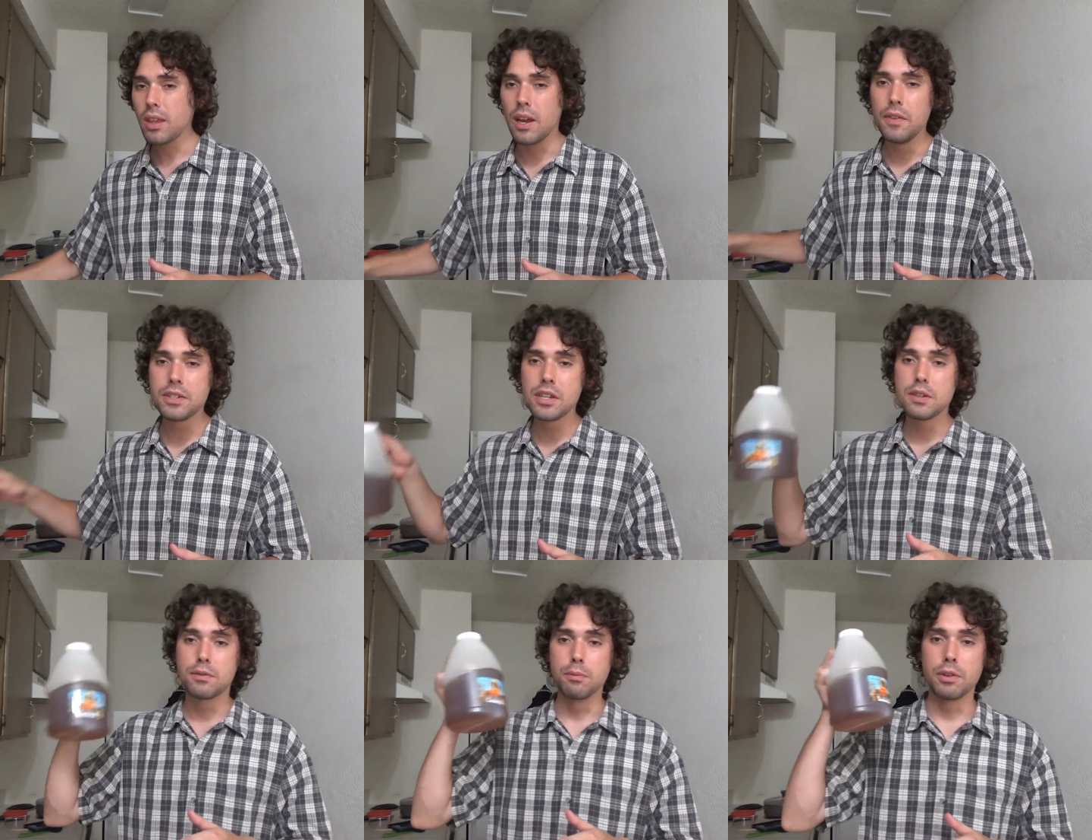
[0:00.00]
And this
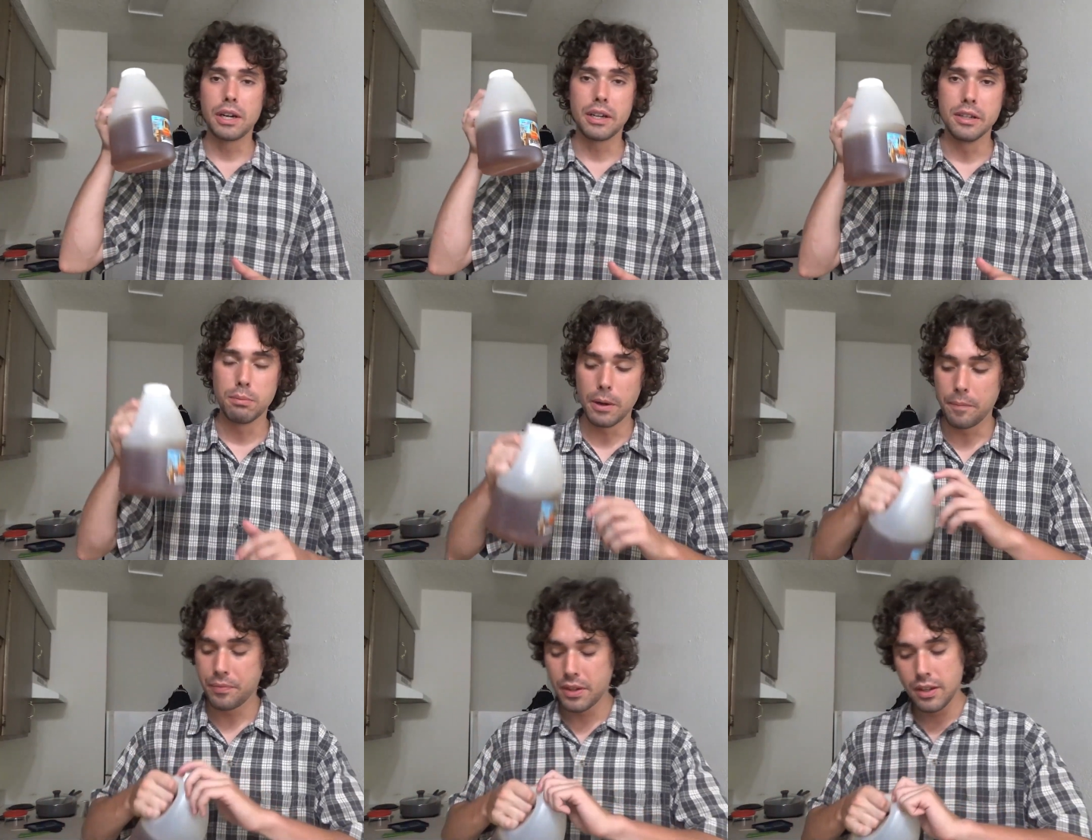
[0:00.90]
isn't from Frankies,
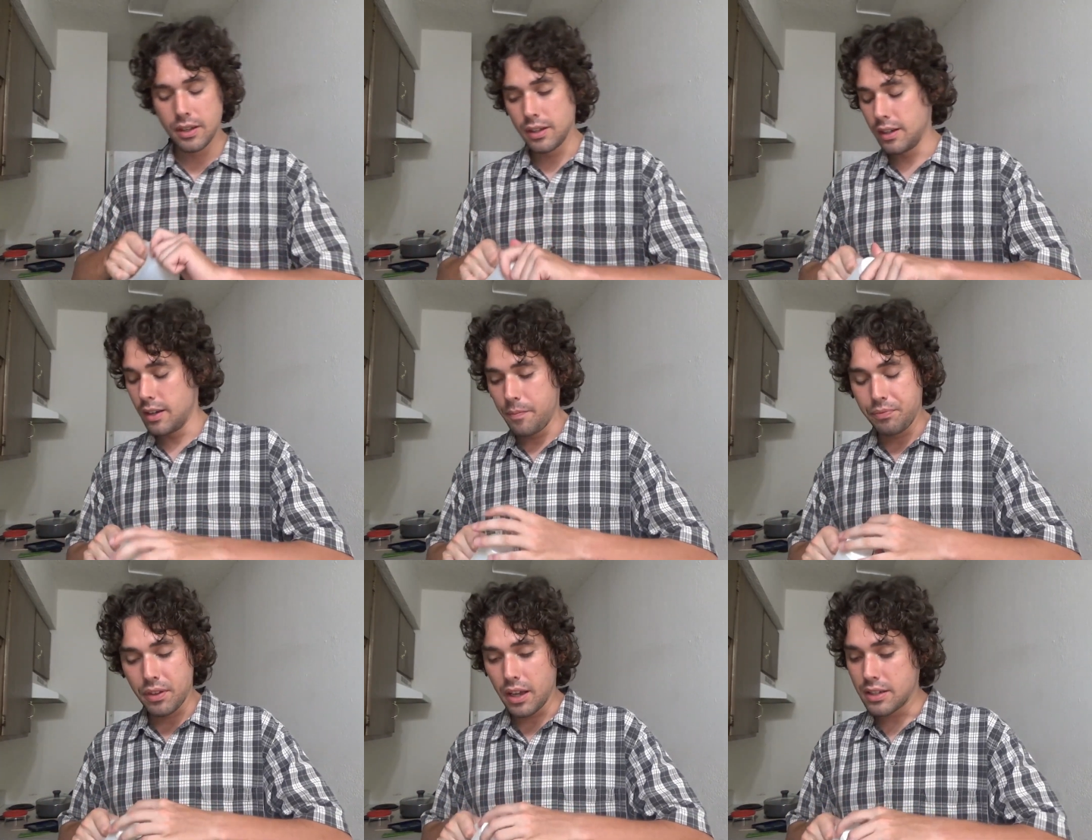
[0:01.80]
but
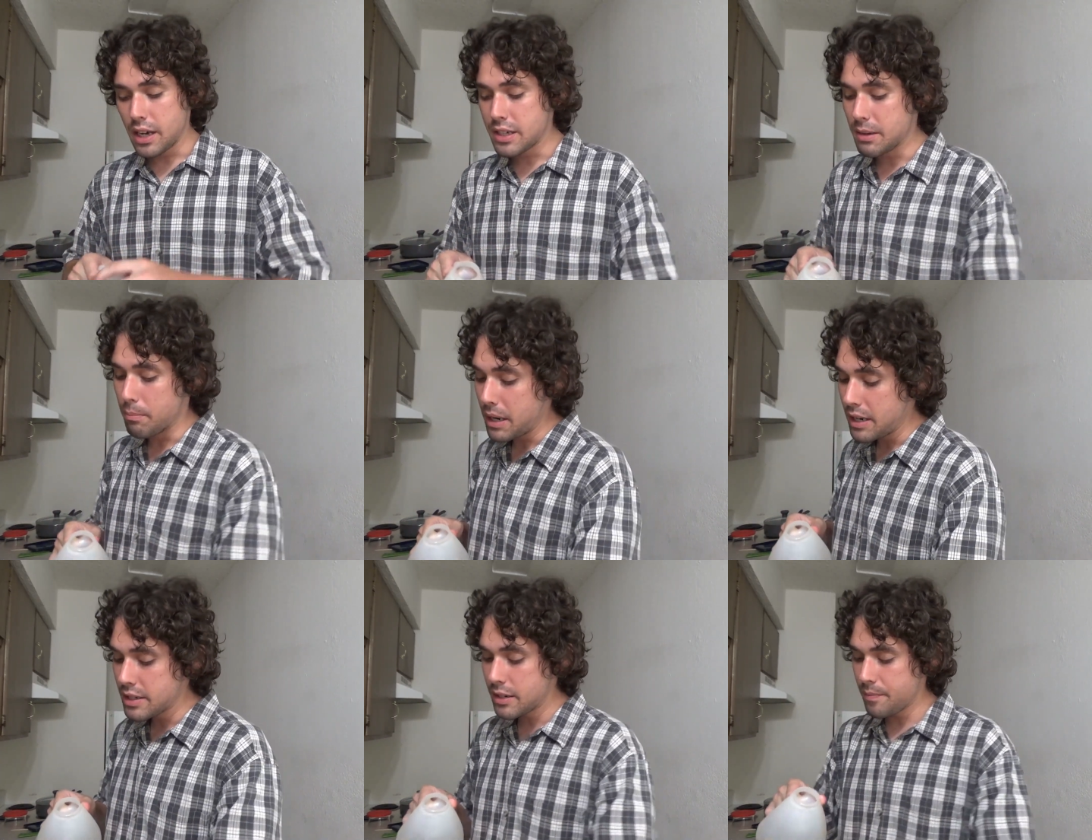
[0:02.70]
it tastes
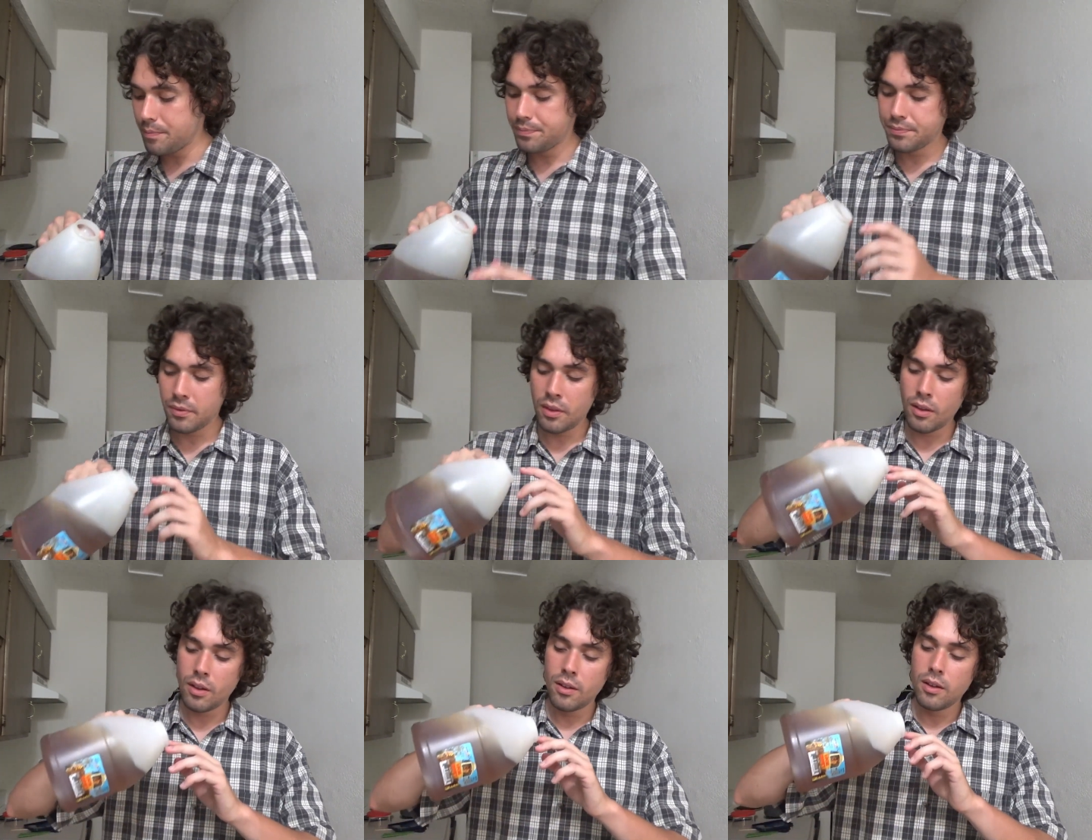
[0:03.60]
amazing
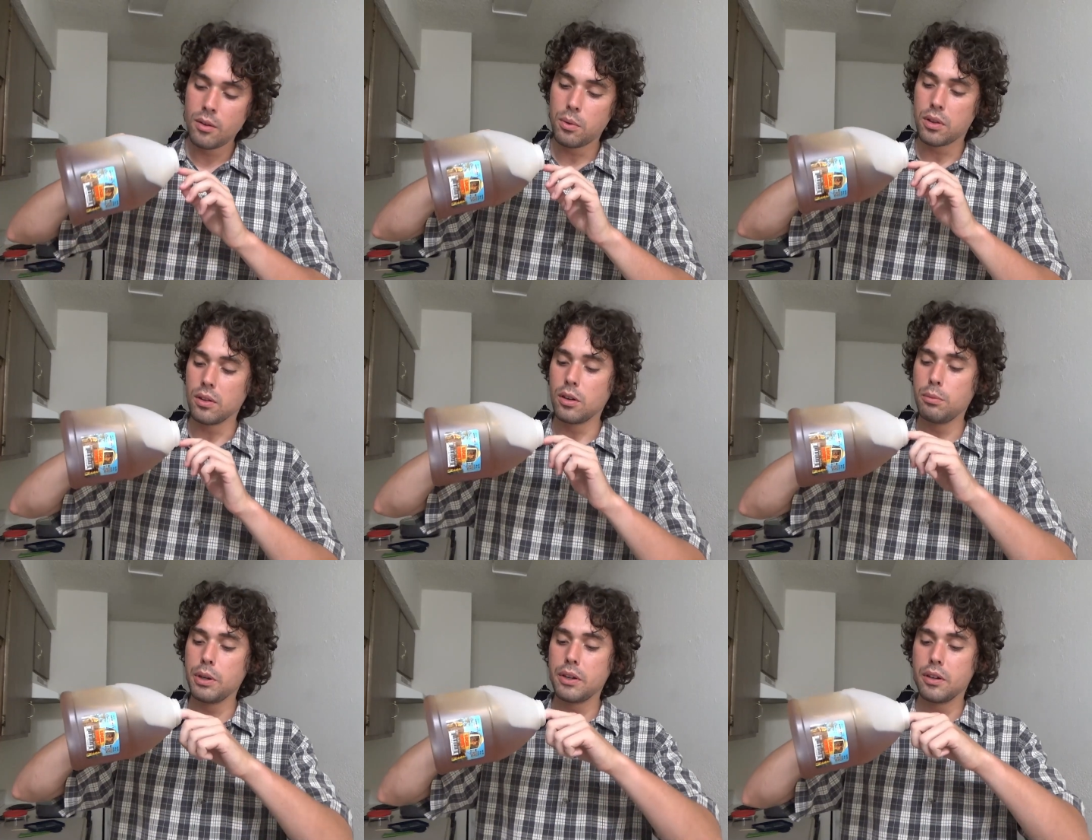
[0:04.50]
with a little
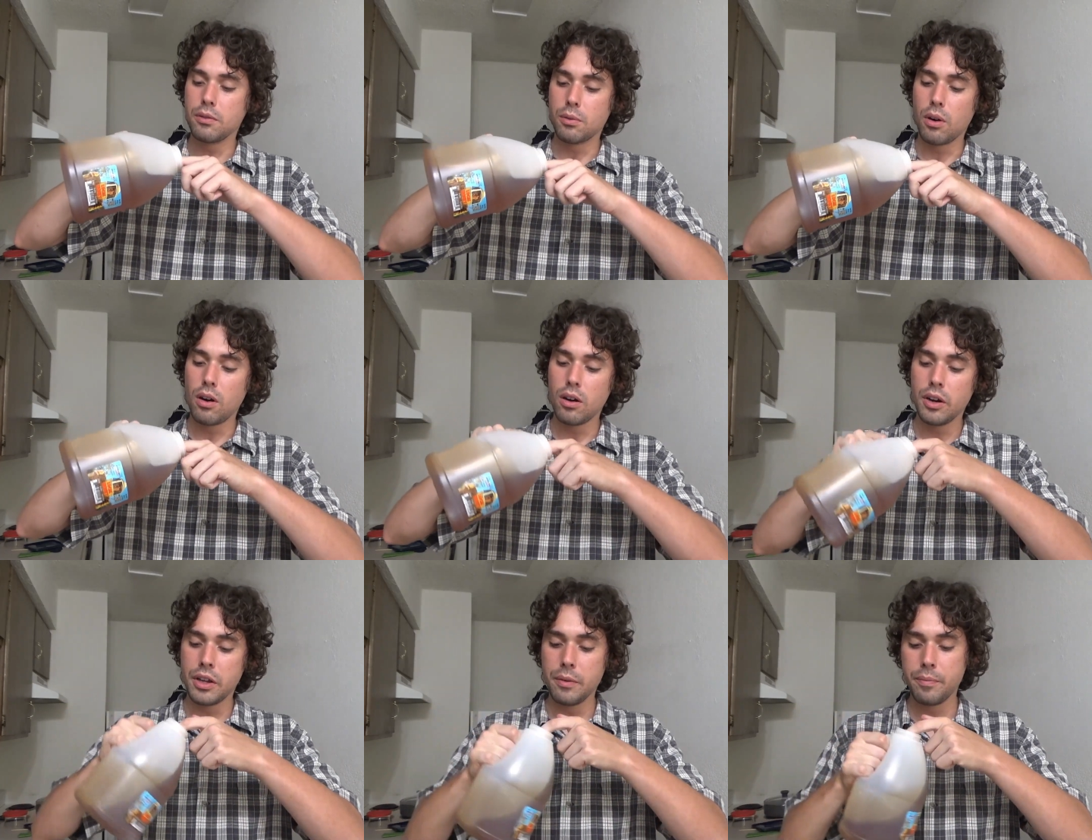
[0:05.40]
bit of raw
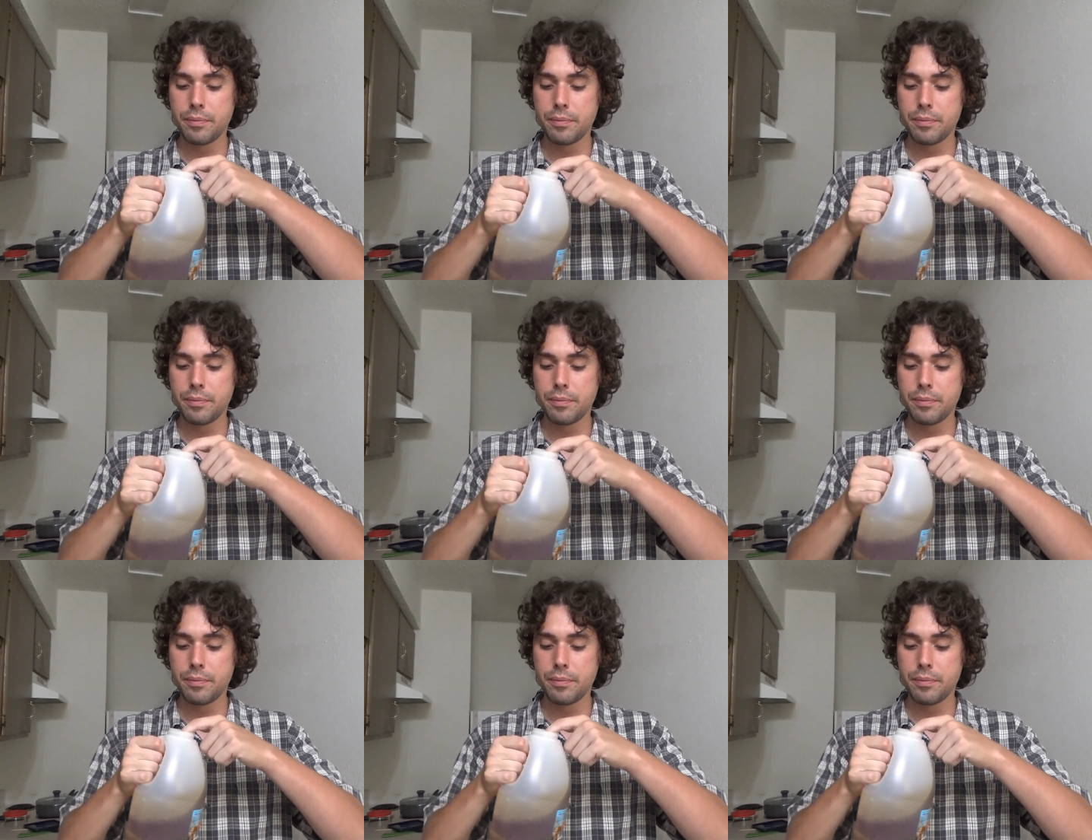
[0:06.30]
honey.